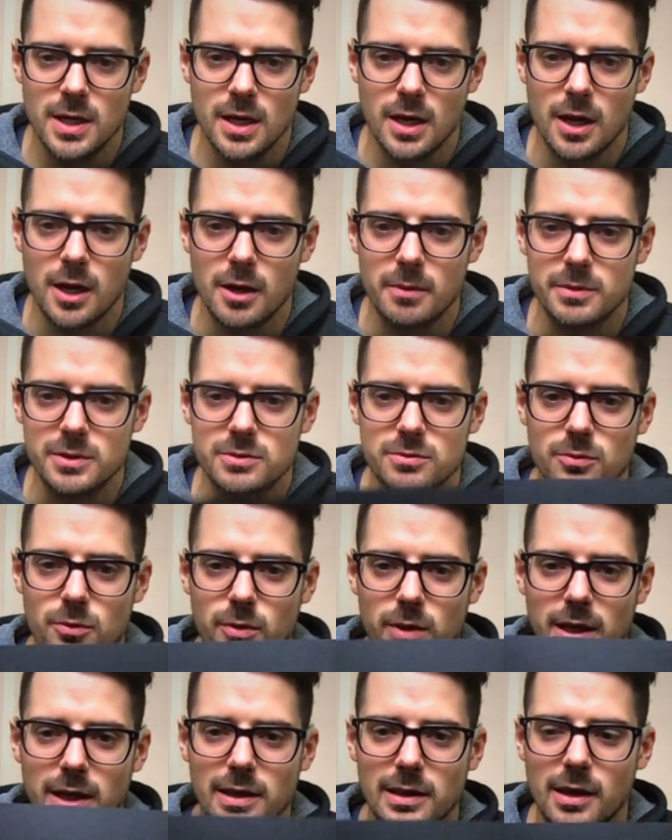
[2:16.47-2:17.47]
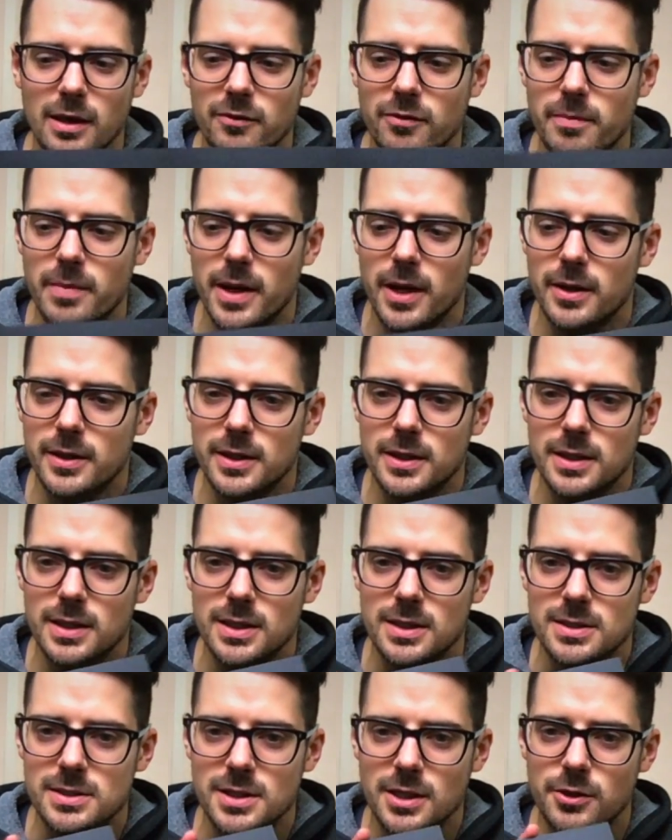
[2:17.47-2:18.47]
It's what I love about it
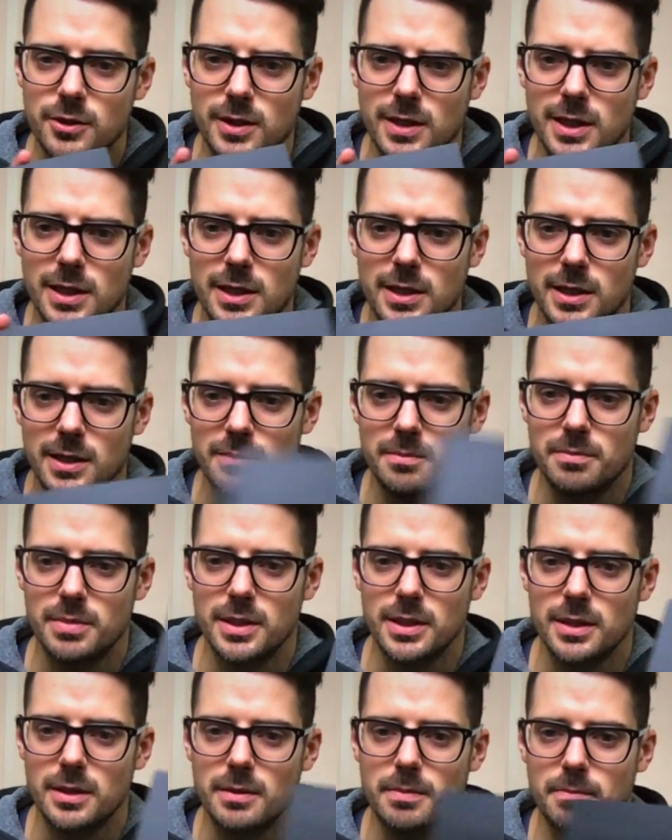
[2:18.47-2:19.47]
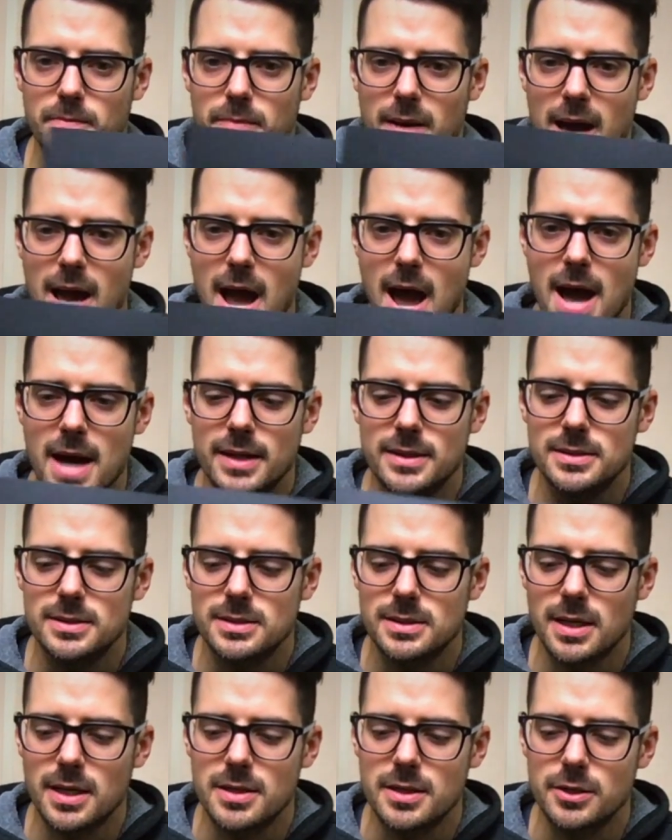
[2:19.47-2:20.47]
is that you can get it in big pads,
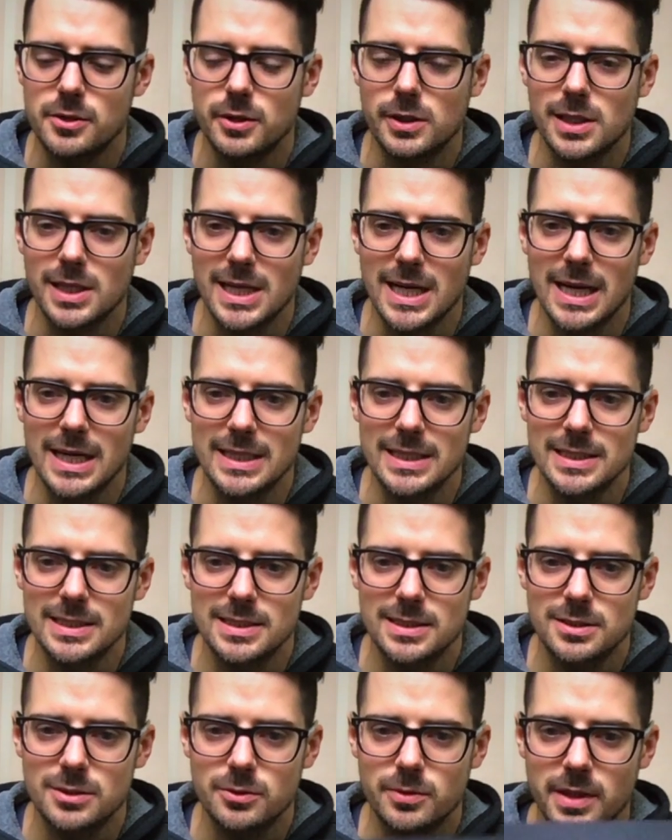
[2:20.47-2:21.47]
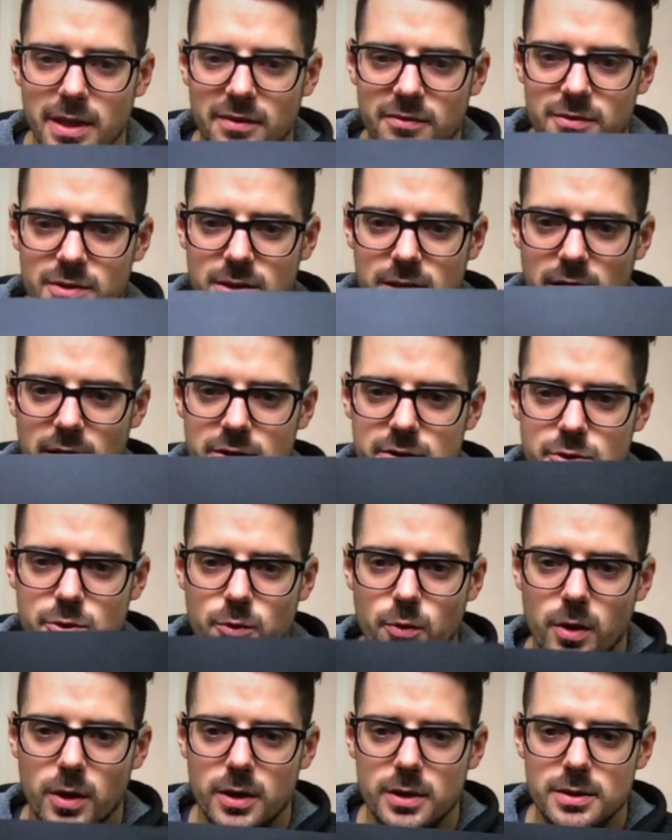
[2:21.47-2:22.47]
and then you can cut it to whatever size you
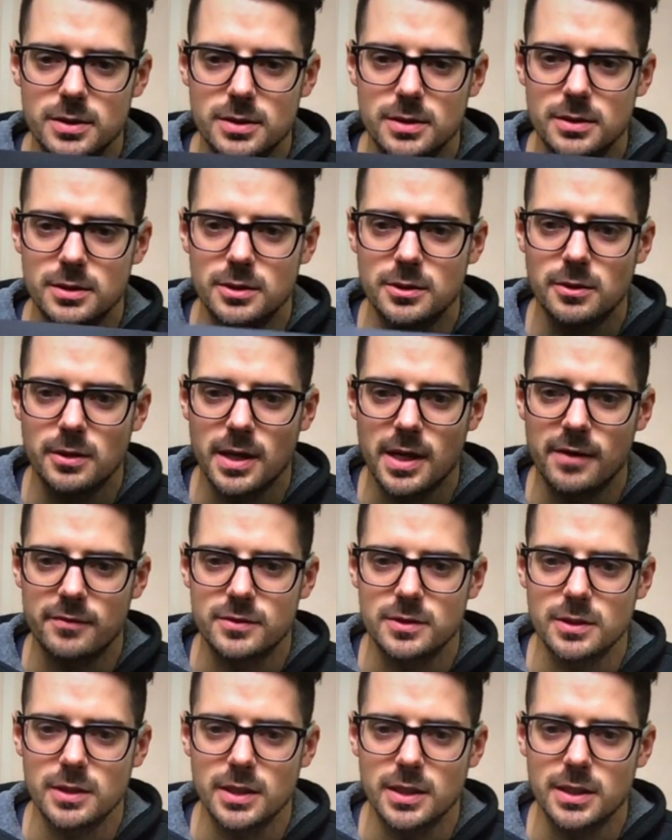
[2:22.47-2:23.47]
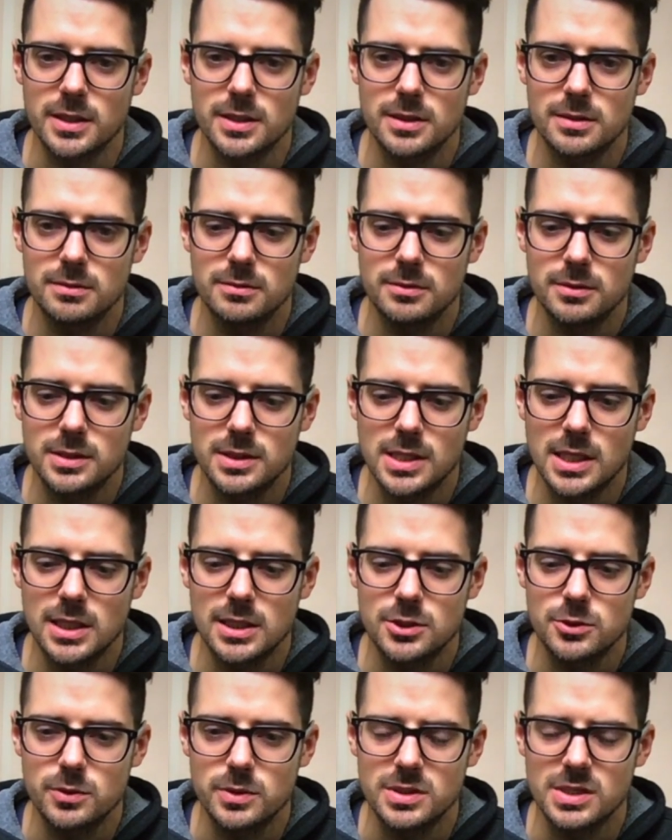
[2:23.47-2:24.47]
want. You don't have to take it
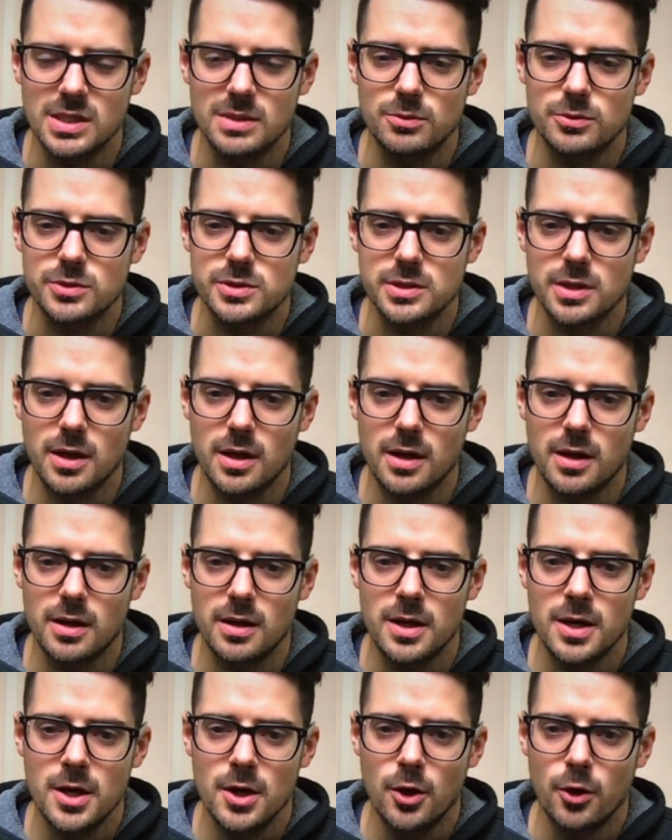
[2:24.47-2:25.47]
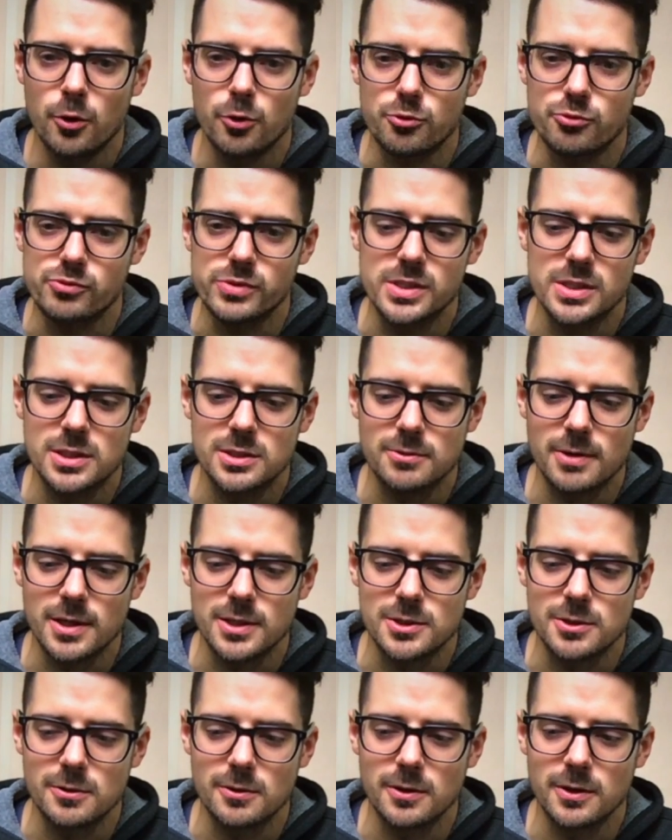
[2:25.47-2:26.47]
to a table saw or
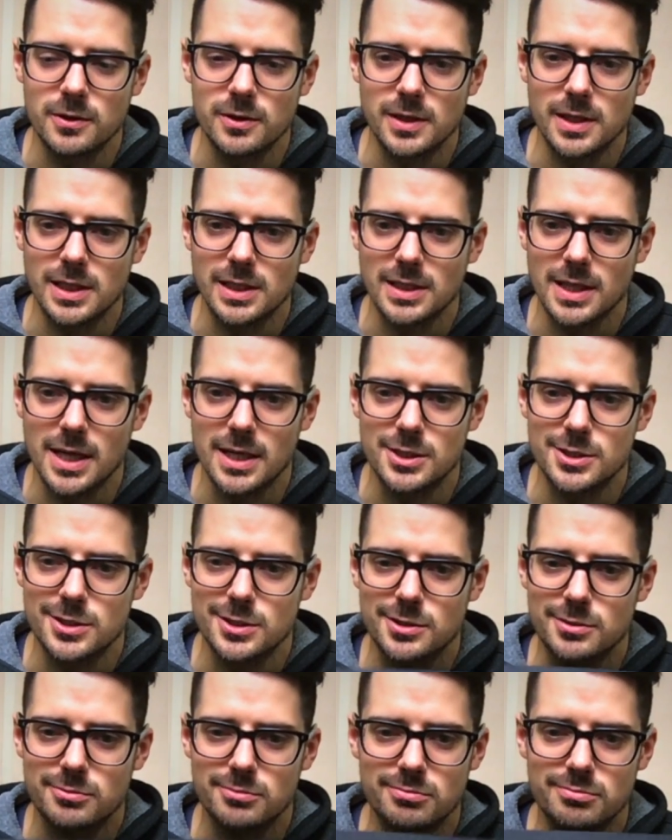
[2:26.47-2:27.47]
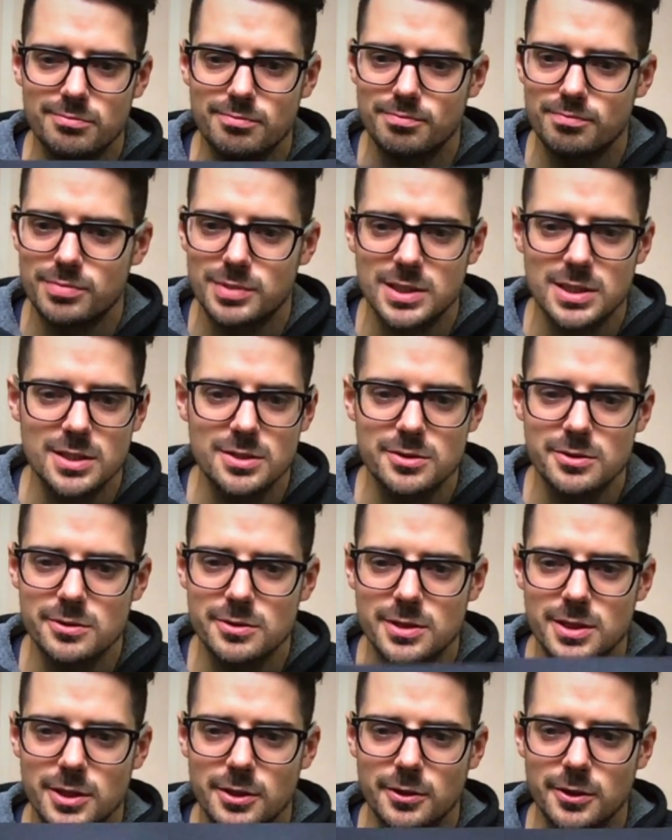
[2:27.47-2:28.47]
re-stretch it or anything like that. It's just
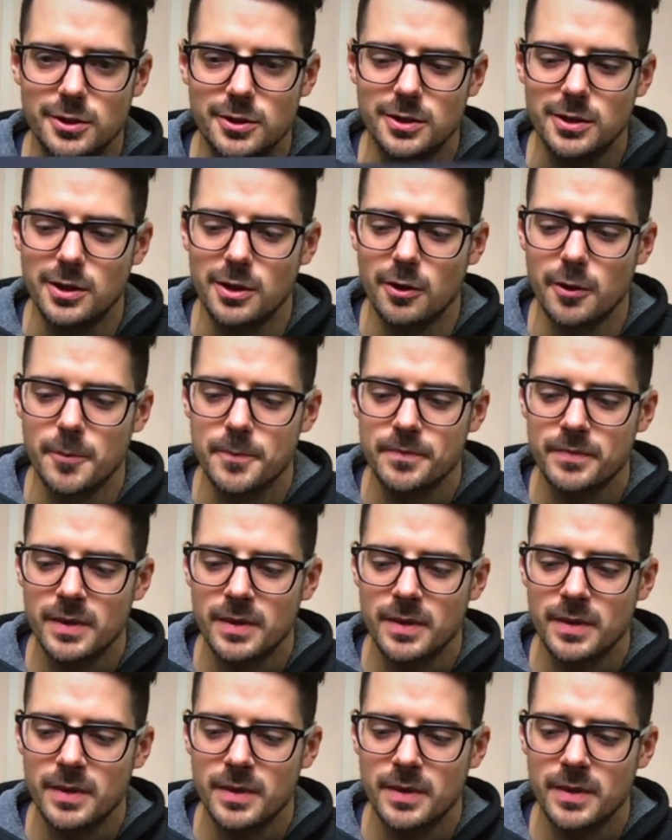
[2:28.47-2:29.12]
scissors and you're good to go.